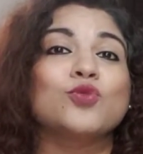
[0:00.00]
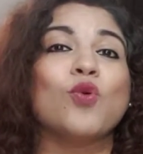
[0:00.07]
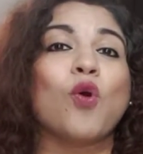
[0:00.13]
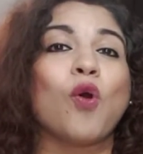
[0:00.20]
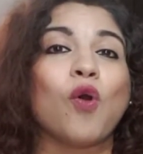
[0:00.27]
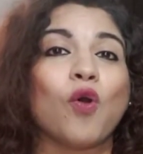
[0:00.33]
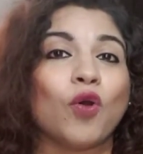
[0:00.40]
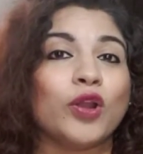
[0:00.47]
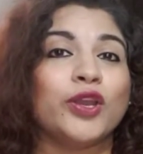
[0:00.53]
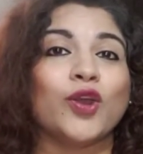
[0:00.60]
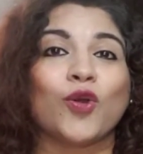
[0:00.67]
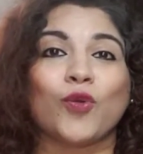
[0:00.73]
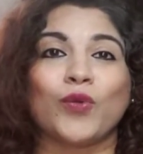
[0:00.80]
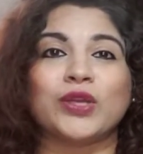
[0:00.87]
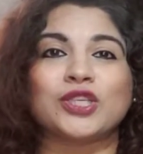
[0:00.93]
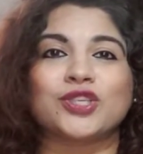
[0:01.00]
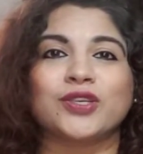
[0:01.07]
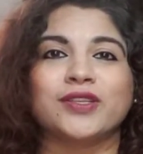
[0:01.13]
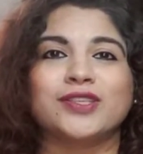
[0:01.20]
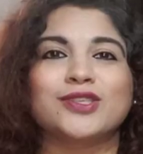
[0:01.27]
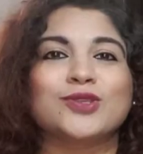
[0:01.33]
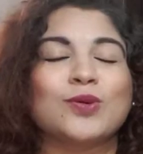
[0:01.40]
to all your
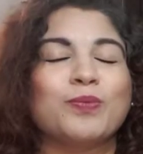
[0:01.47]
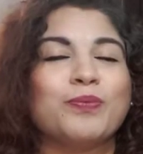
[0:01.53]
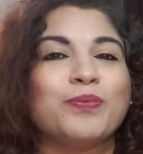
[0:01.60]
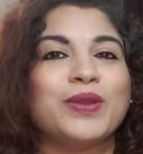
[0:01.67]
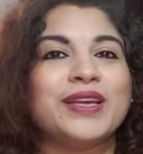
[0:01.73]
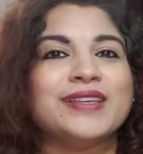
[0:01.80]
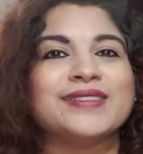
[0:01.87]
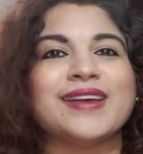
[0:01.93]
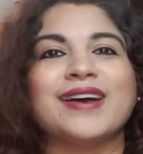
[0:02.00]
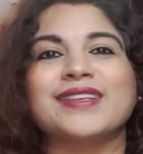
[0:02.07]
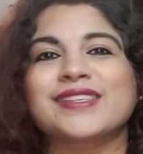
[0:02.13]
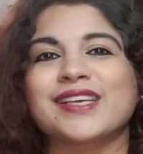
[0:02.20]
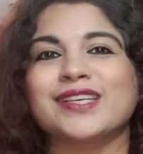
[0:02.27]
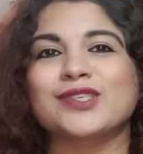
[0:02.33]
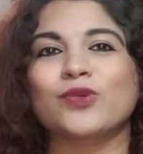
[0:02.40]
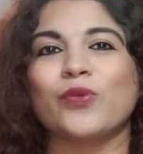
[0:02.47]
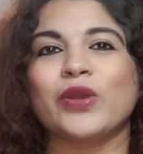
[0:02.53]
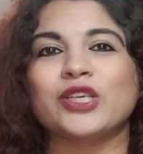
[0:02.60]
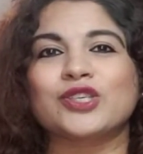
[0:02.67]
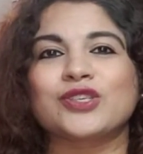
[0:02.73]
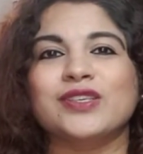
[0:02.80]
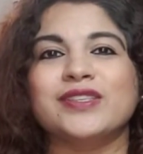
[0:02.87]
questions. So please ask us
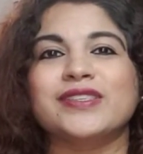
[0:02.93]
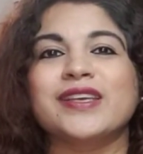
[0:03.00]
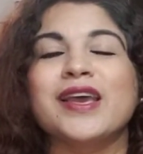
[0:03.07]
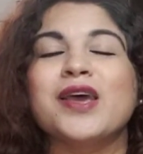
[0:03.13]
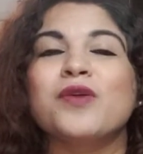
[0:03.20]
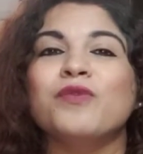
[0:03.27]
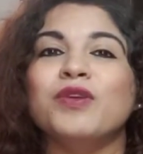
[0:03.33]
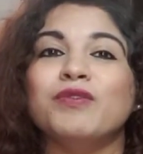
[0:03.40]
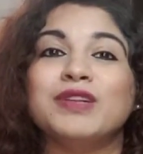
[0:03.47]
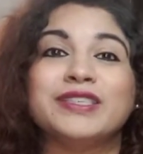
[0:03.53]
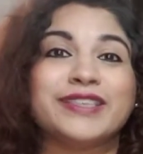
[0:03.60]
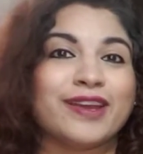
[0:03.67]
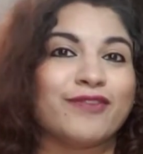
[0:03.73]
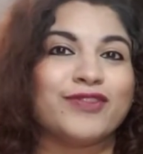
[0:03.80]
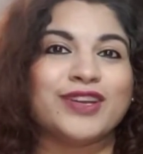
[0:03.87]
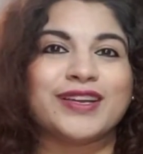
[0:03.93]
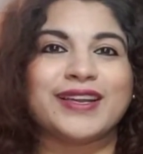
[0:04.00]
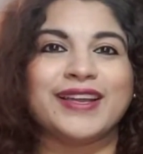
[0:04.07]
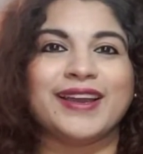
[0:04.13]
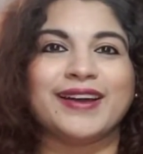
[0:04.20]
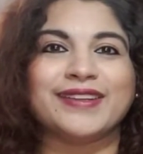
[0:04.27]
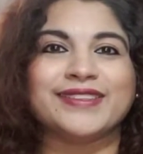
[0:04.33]
questions. We will
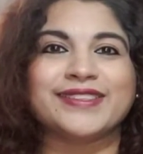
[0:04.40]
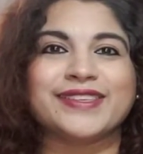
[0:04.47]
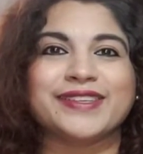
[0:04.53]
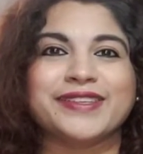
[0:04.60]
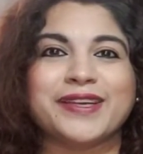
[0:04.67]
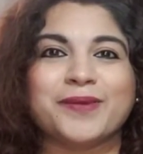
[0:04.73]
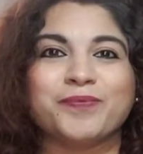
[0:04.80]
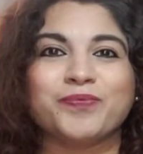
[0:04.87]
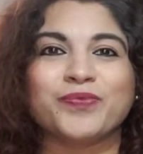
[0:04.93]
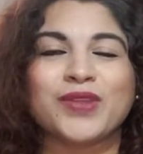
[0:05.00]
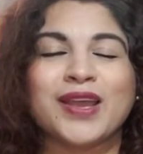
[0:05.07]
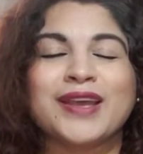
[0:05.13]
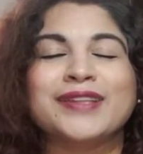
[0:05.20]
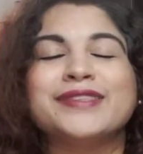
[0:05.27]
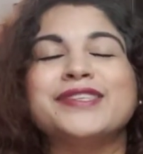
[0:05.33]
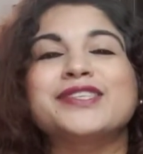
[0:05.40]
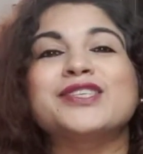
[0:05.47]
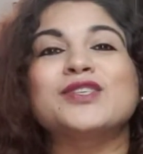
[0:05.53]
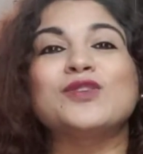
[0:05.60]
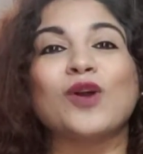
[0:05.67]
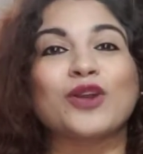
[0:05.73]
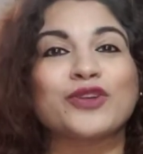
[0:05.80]
definitely answer them.
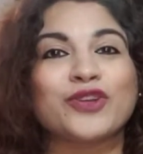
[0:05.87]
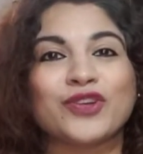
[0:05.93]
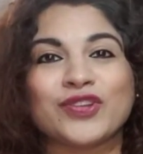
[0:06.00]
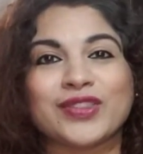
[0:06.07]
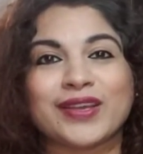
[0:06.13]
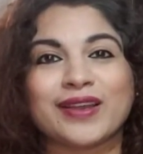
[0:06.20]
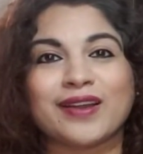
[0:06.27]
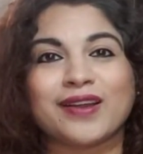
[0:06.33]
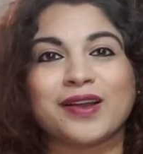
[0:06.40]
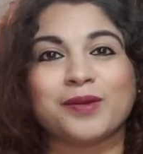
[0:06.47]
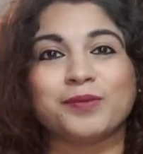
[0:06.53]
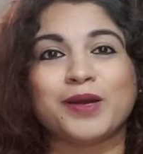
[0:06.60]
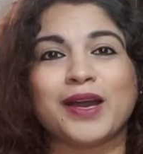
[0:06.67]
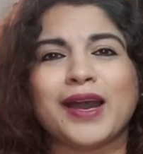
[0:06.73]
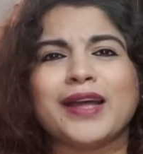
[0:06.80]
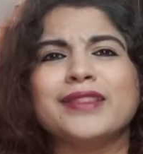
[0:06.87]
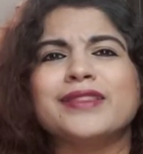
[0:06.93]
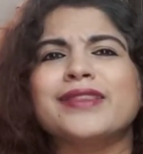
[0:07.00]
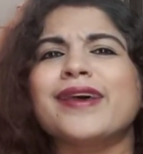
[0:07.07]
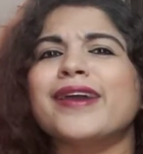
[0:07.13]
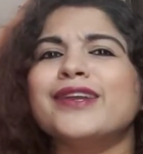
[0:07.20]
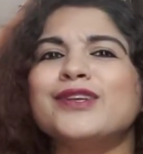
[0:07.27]
This is Dr. Ritika Gaba,
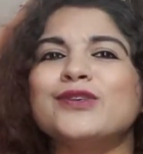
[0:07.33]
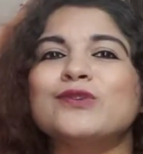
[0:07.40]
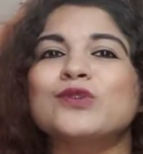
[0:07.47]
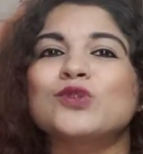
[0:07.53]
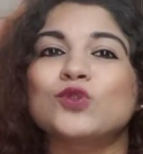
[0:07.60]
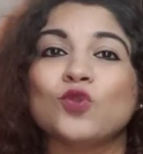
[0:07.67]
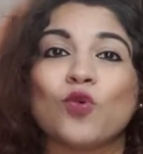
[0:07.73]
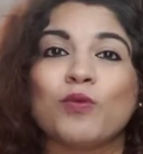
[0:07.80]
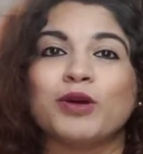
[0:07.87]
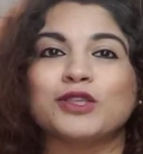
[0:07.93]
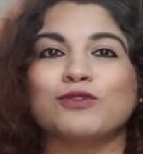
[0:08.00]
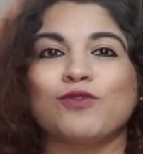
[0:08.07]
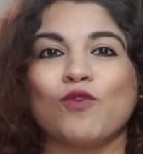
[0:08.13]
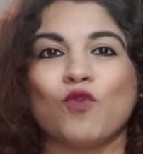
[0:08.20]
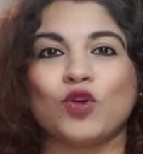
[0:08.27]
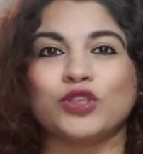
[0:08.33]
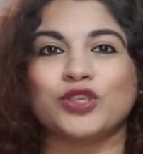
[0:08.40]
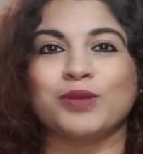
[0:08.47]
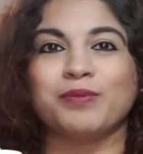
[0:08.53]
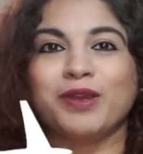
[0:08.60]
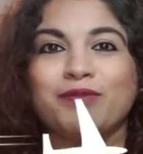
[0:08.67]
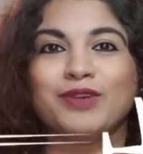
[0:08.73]
and thank you so much for
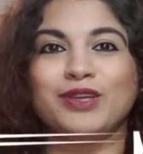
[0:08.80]
watching my